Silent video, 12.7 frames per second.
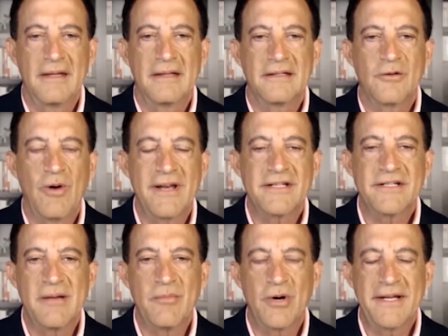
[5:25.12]
Quite a
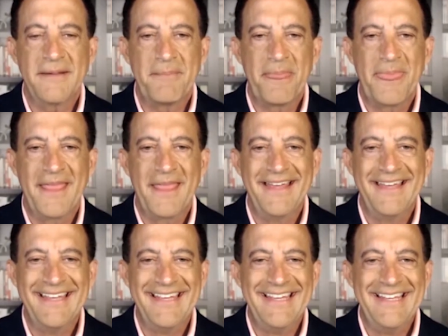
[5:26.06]
summary.
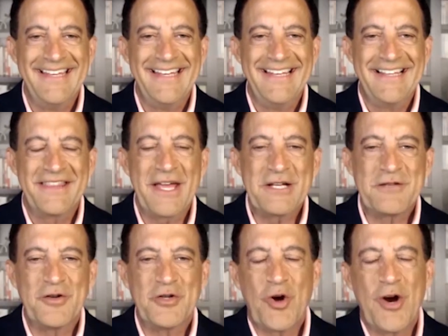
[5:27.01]
Thanks
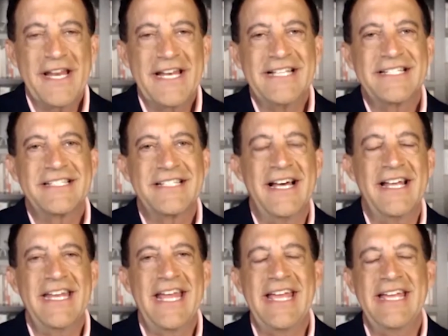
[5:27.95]
for joining us
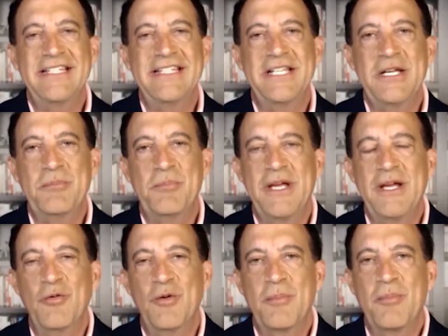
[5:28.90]
on A T P
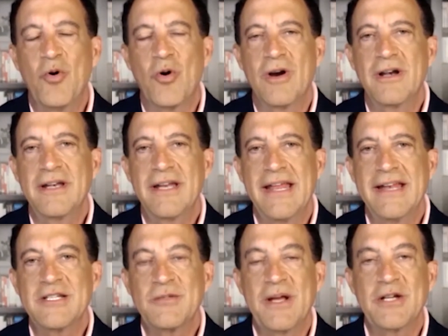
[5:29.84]
Report, and a
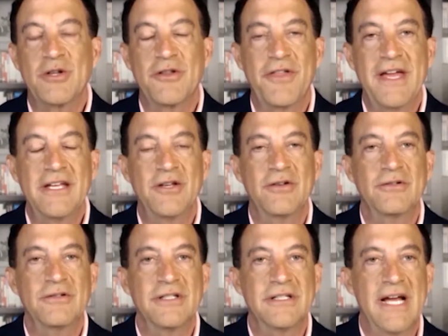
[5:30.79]
special thank you
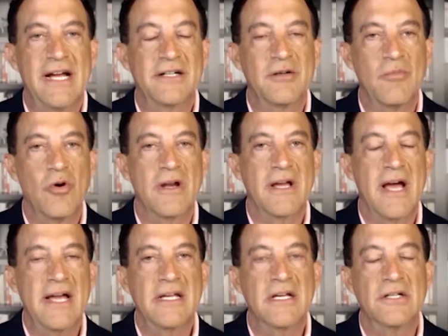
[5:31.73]
to Doctor
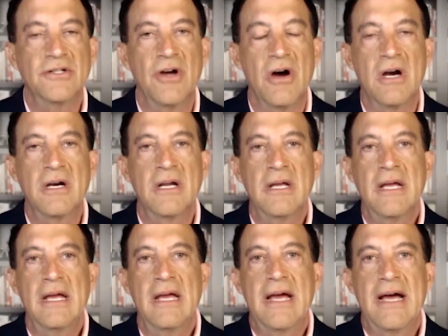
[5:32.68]
Mordechai Kedar.
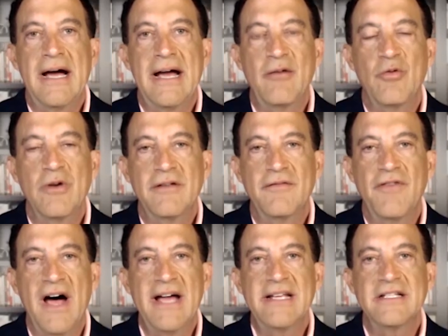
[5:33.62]
I would
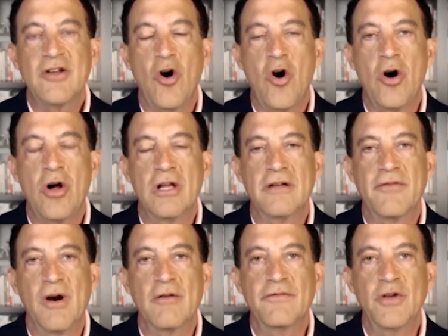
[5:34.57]
advise all of
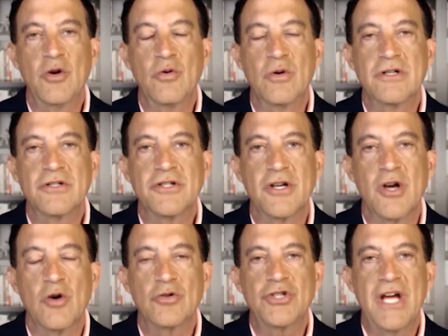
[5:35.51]
our viewers to
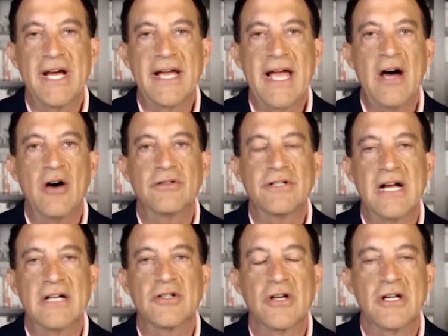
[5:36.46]
go check out
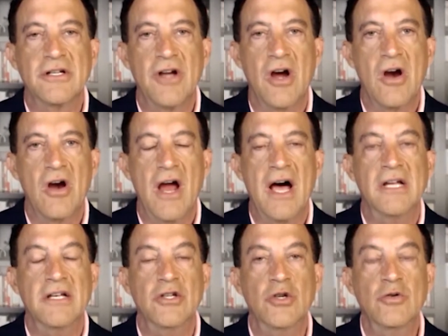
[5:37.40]
Doctor Kedar
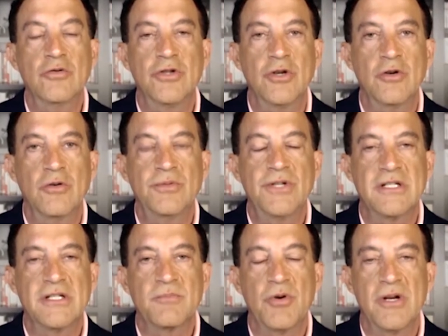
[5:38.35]
on YouTube.
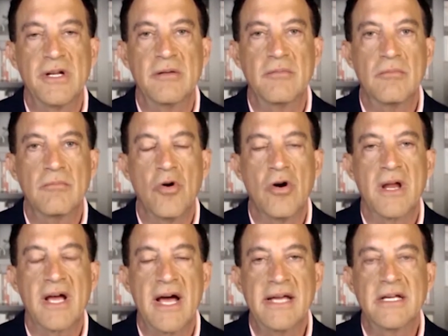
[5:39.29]
Just put in
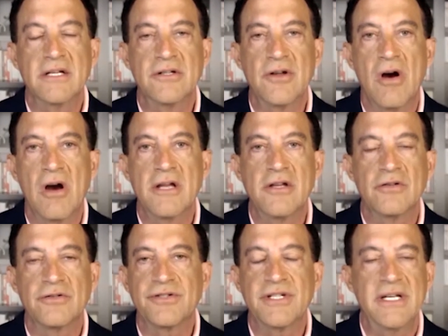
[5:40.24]
Mordechai Kedar and
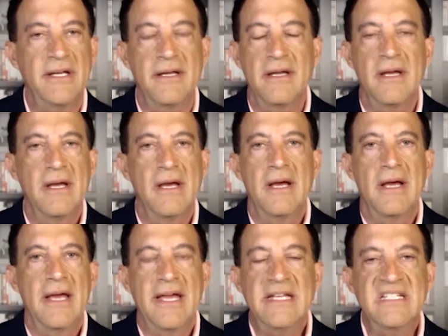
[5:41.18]
you'll see
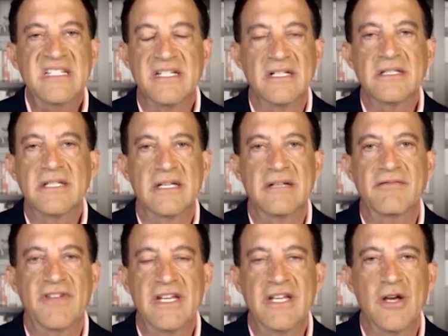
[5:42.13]
a zillion
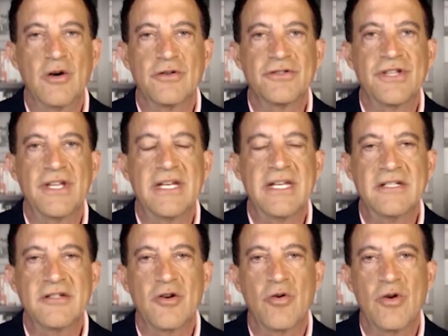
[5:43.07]
videos that
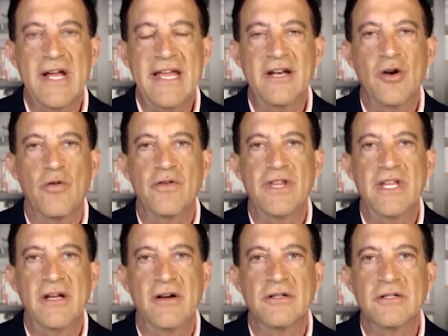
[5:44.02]
he's created over the
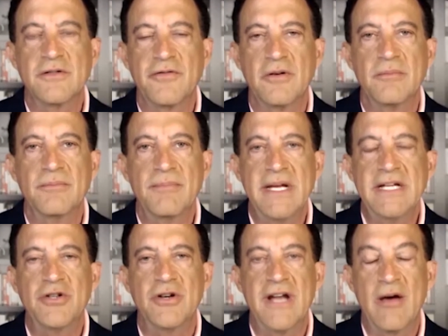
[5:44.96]
years from
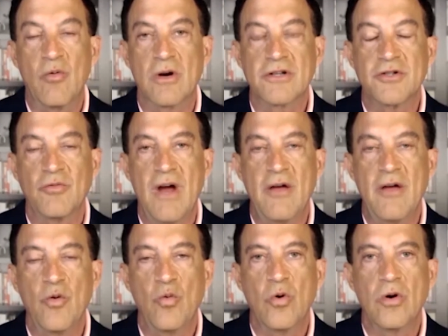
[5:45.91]
major networks around
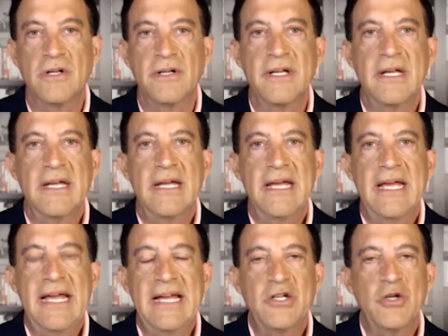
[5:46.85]
the world,
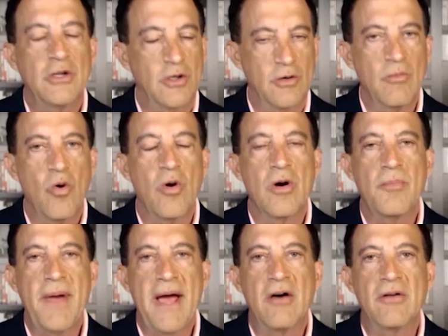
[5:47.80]
and you'll learn more
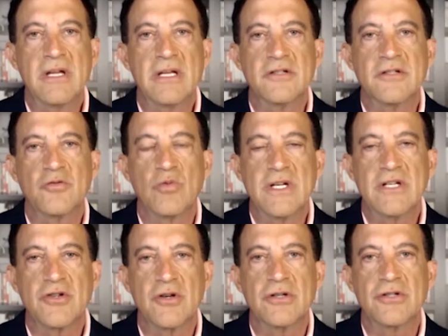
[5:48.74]
about his
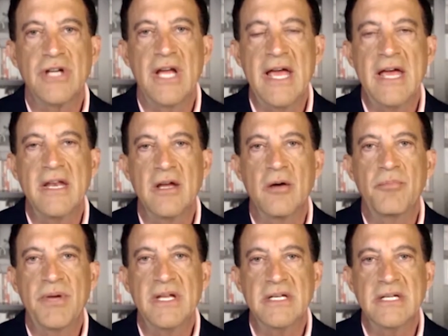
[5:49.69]
research and
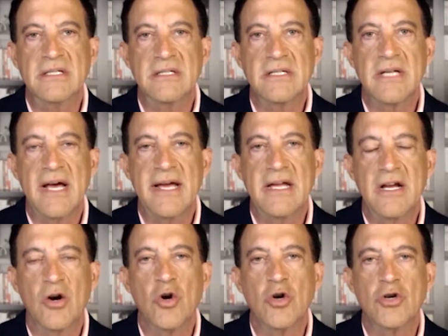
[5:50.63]
opinions. I
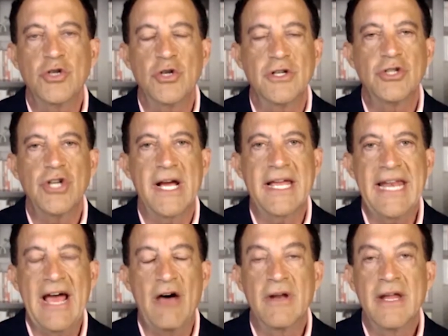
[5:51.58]
urge you to check it out.